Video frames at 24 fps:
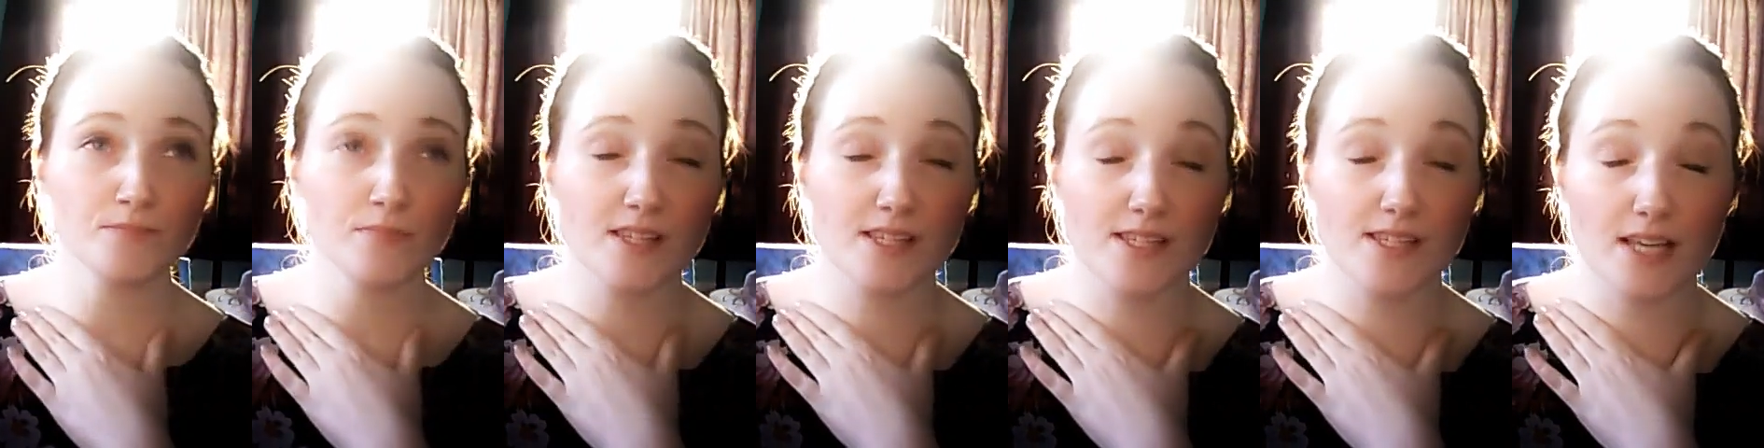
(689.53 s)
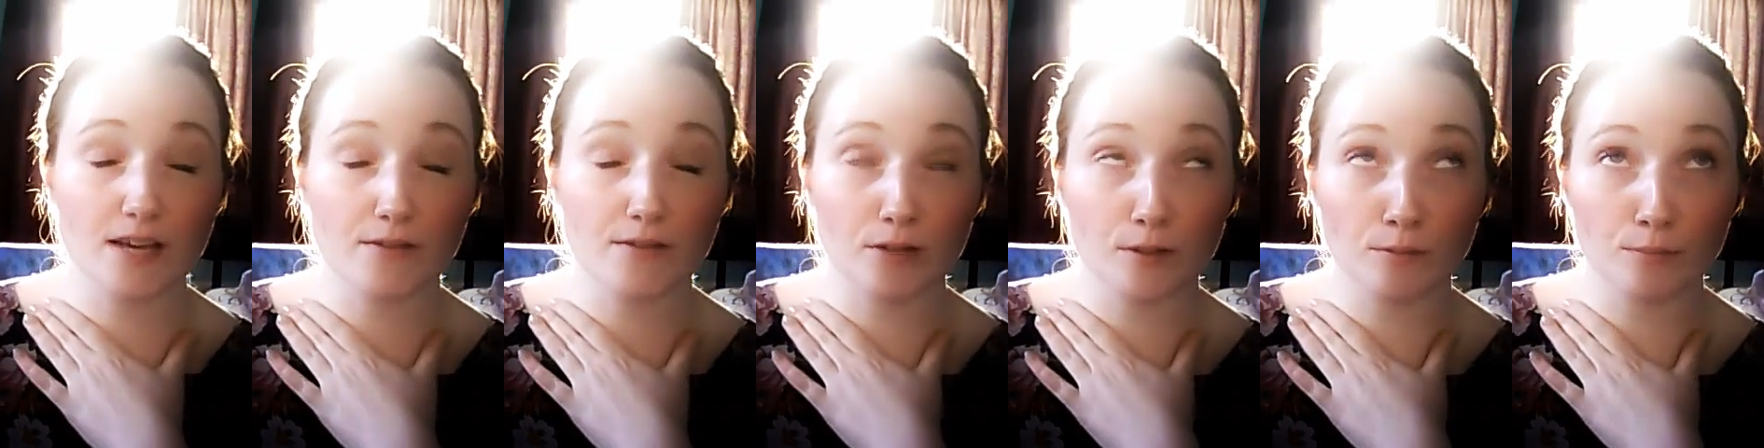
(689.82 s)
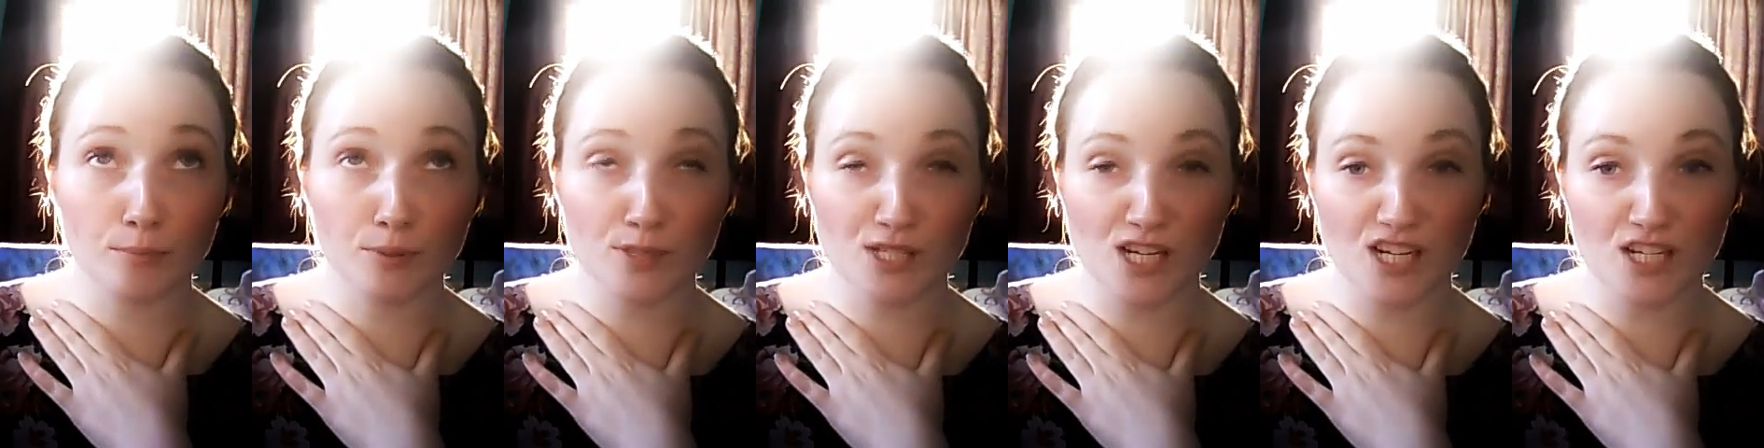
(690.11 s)

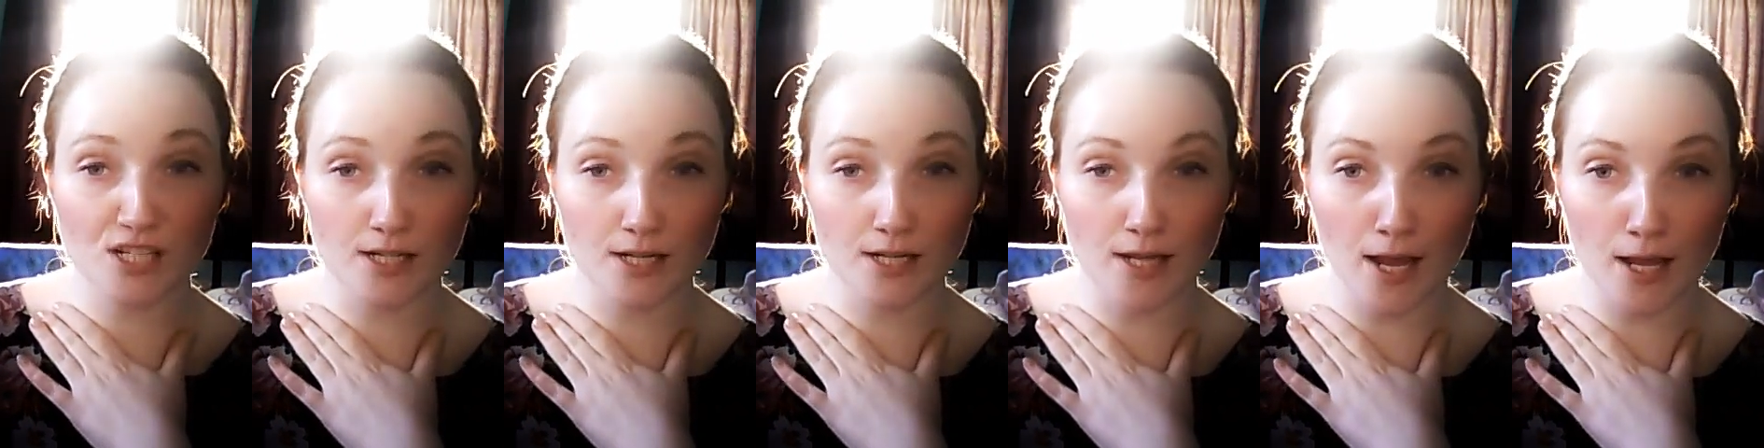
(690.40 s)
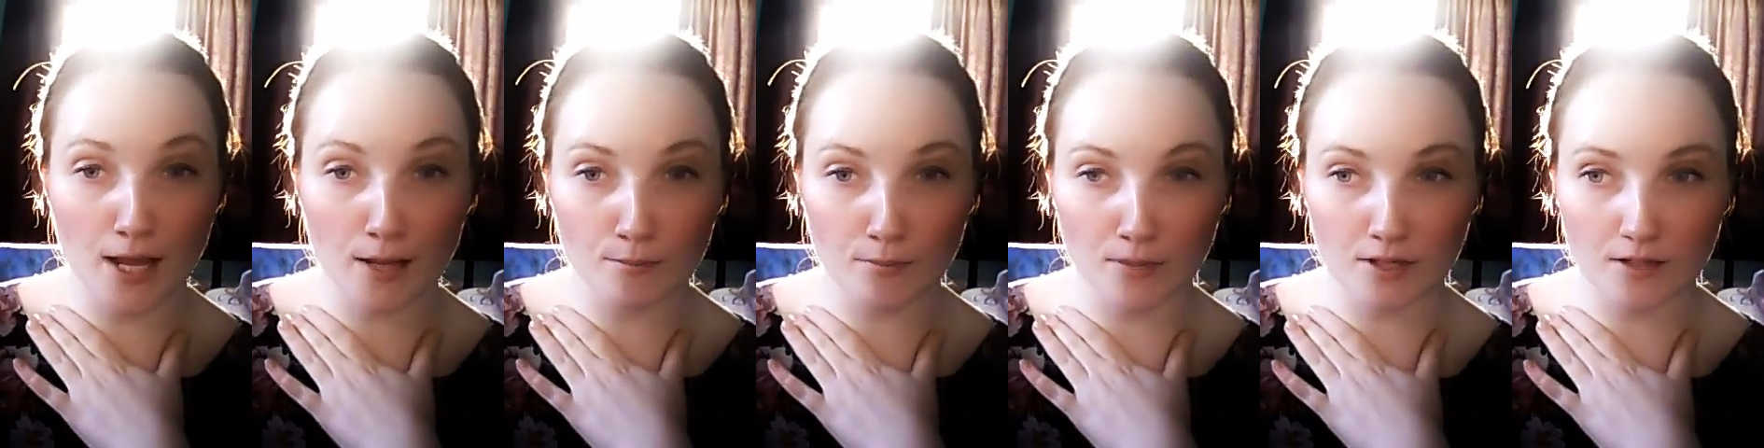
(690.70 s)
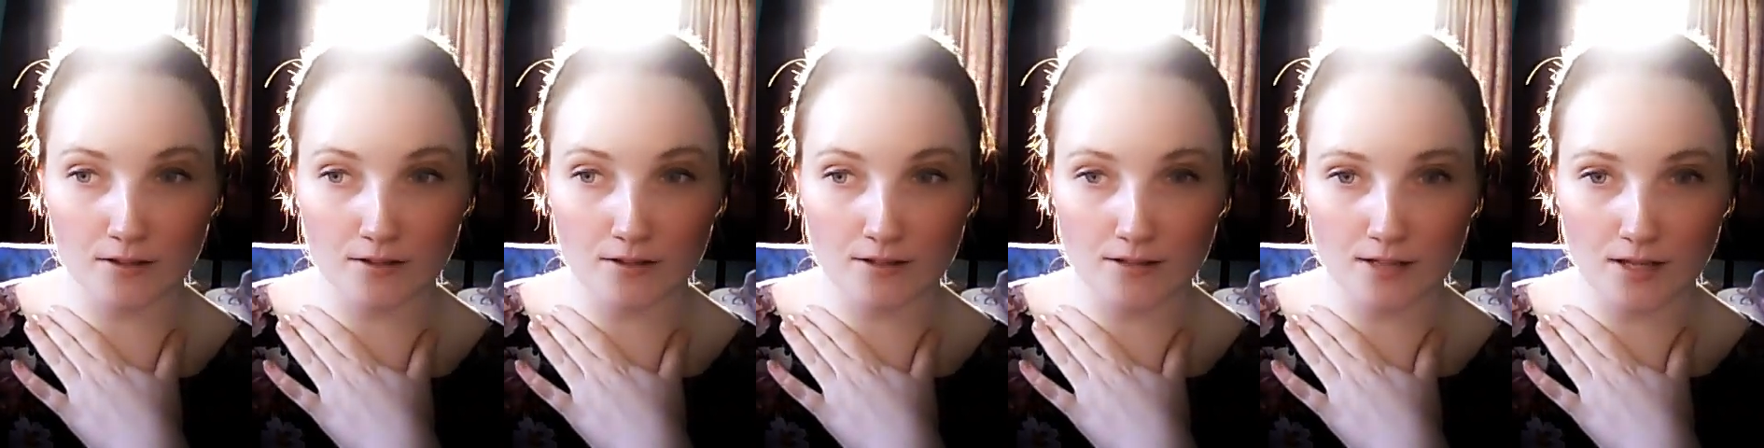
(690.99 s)
7, potentially 8
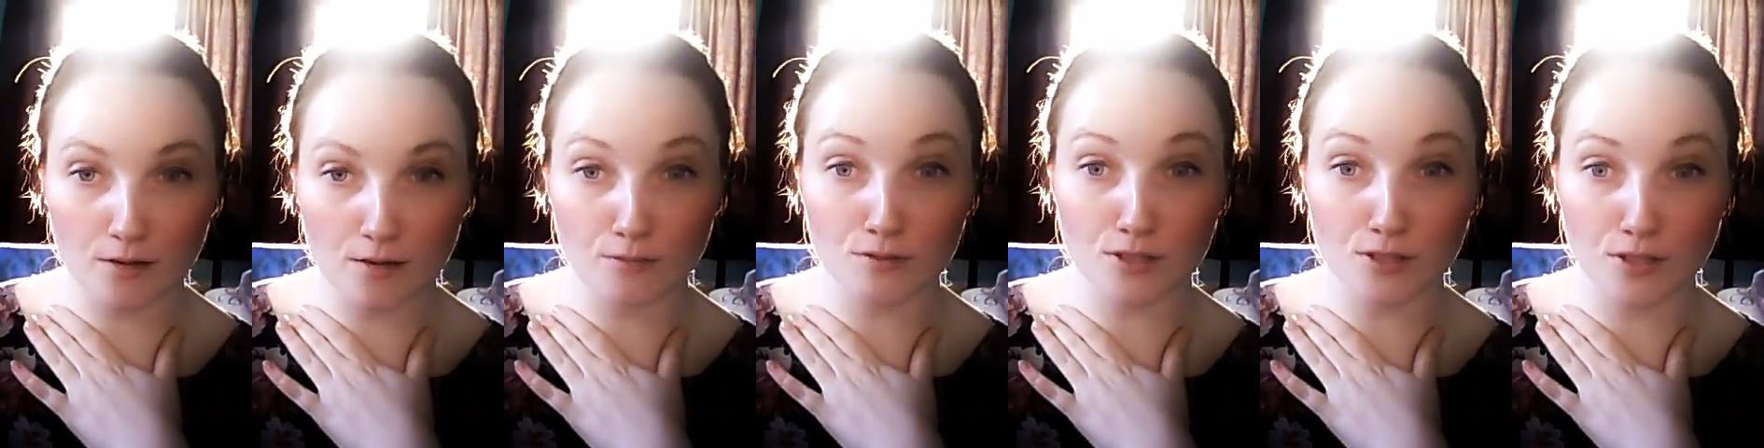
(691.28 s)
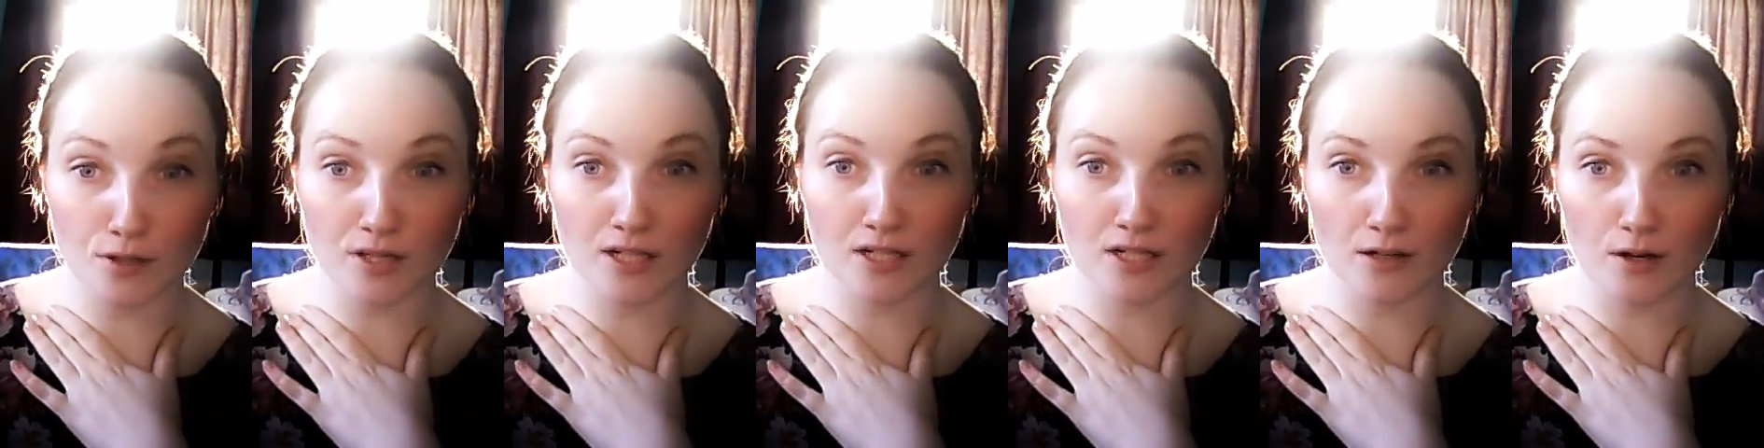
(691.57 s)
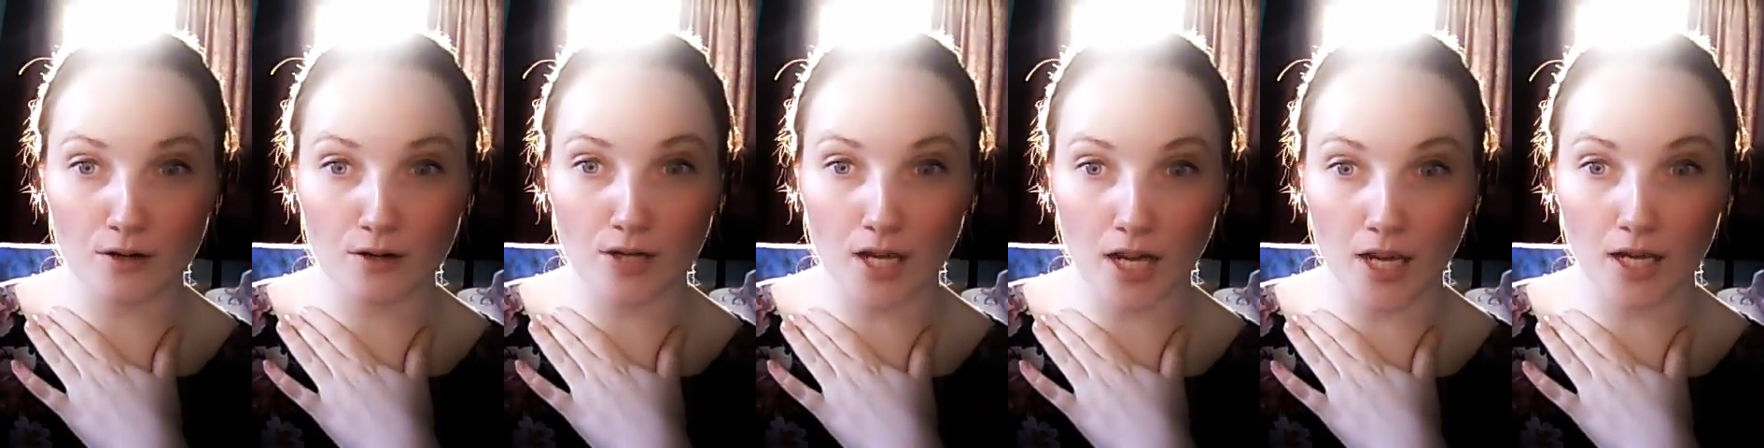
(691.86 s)
months, I was
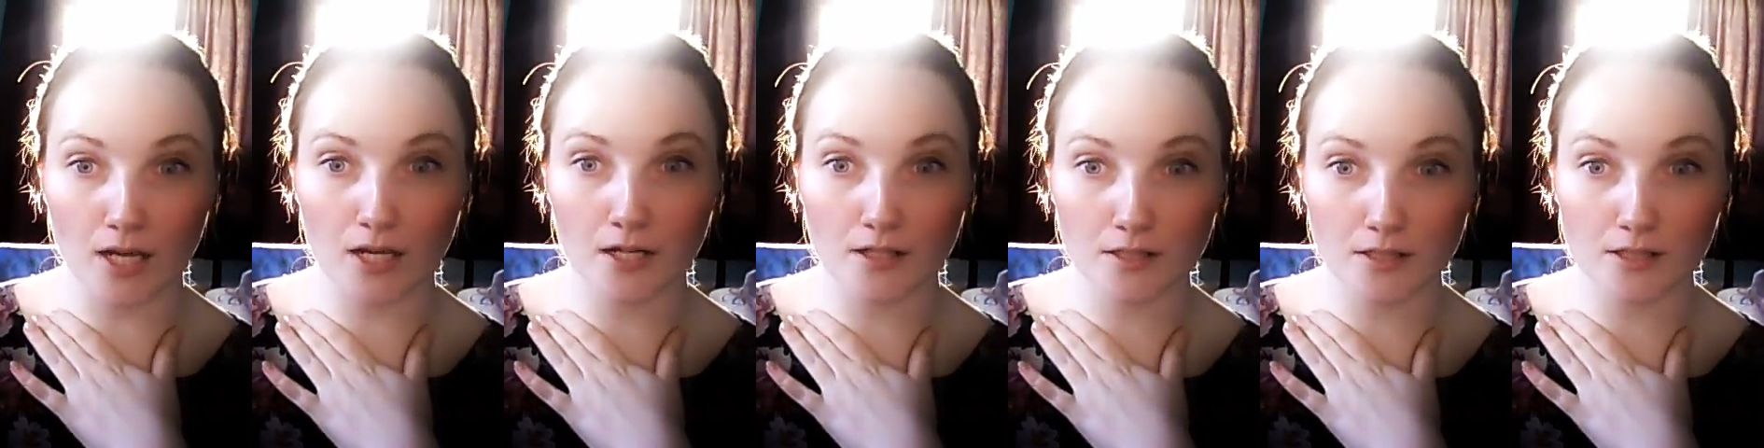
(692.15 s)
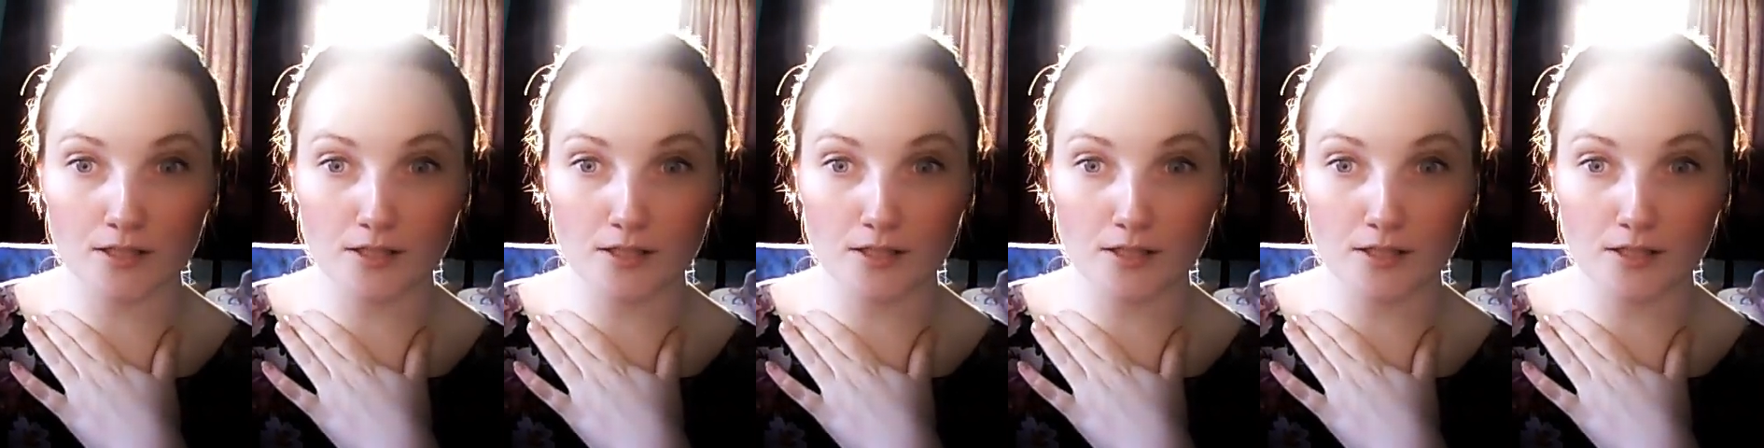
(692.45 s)
going, okay,